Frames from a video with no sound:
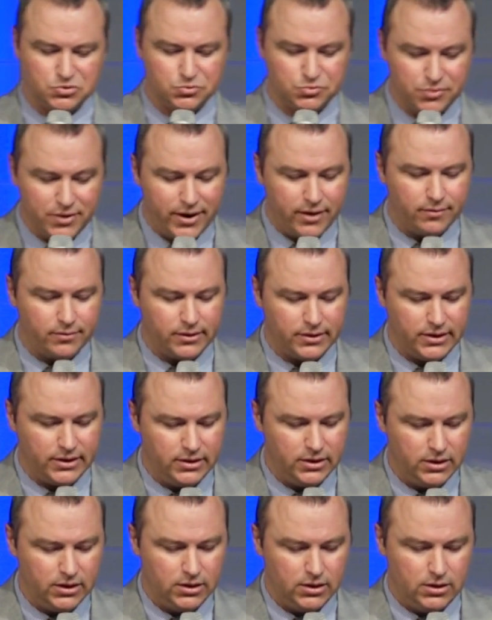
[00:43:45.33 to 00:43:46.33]
rarely
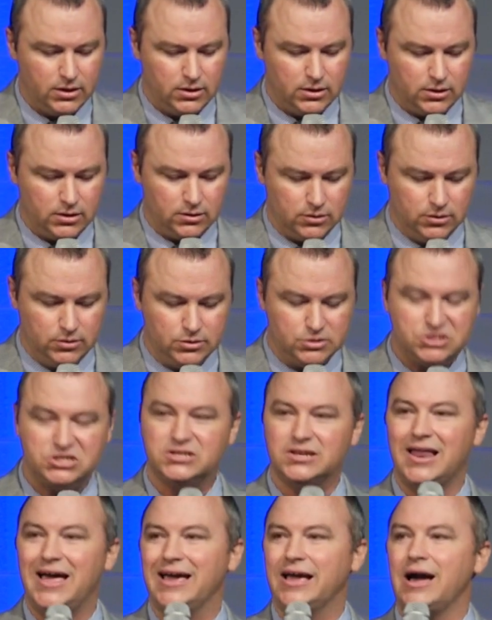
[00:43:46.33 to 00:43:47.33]
looks
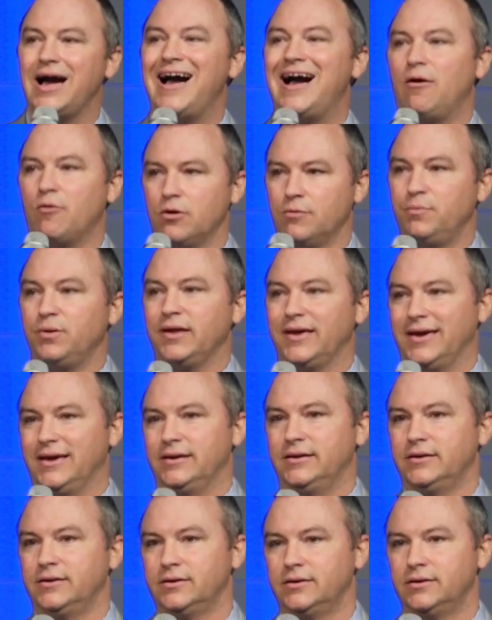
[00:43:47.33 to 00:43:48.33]
like our plan.